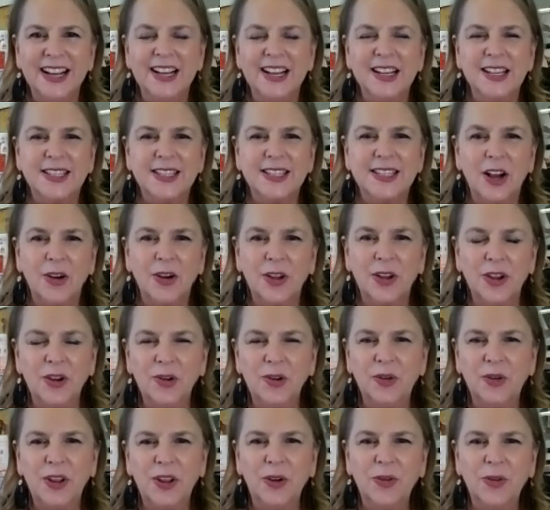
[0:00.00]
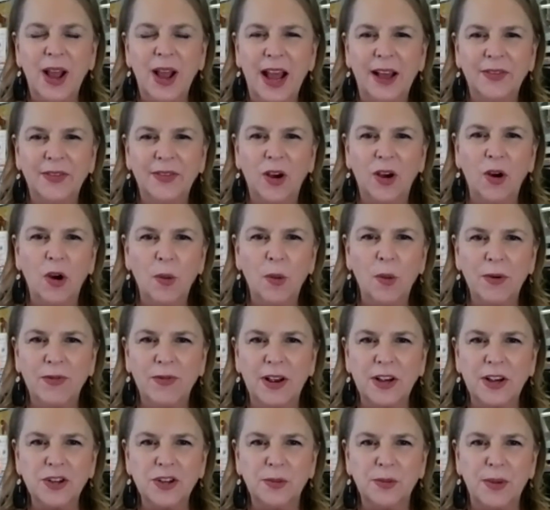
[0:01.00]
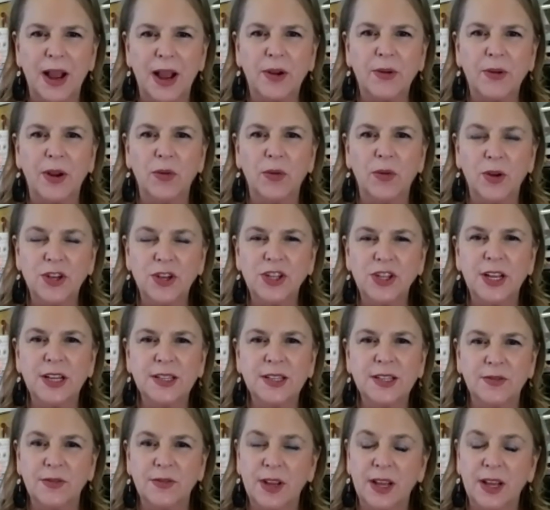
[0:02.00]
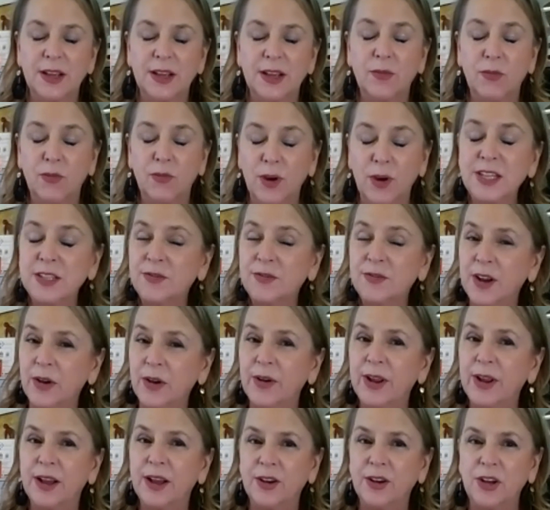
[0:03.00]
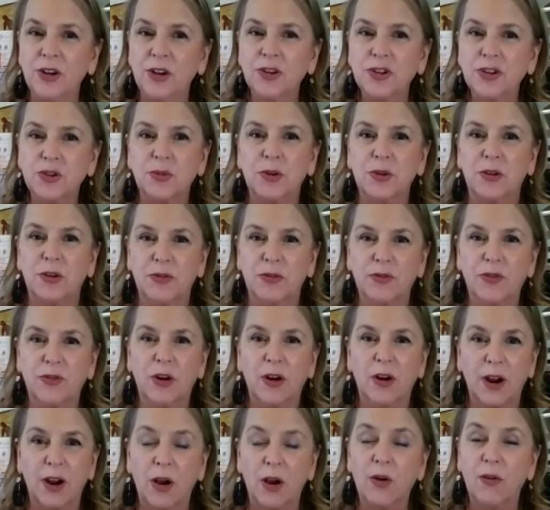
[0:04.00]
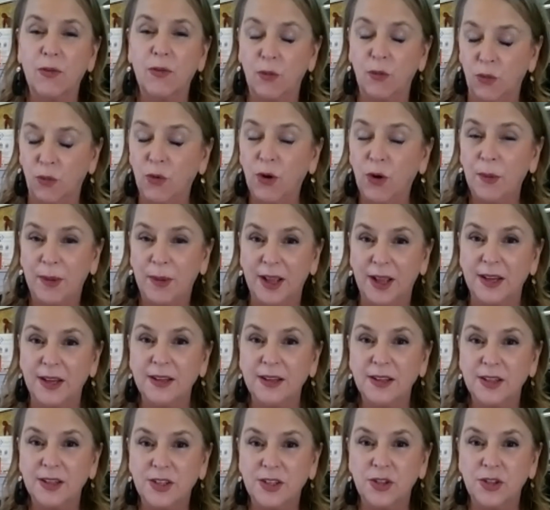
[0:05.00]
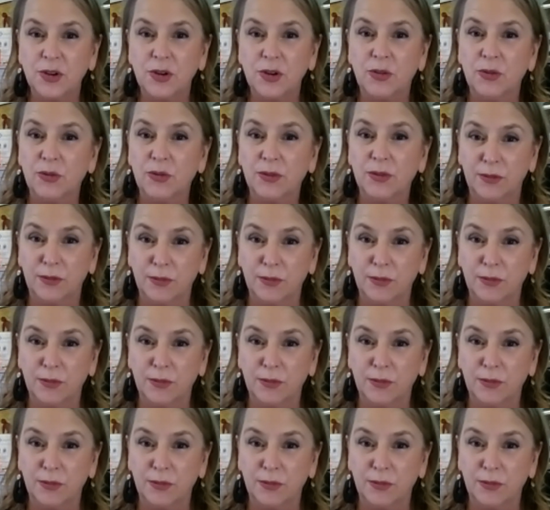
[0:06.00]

So you had the whole professional background, which it was very unusual for a woman to,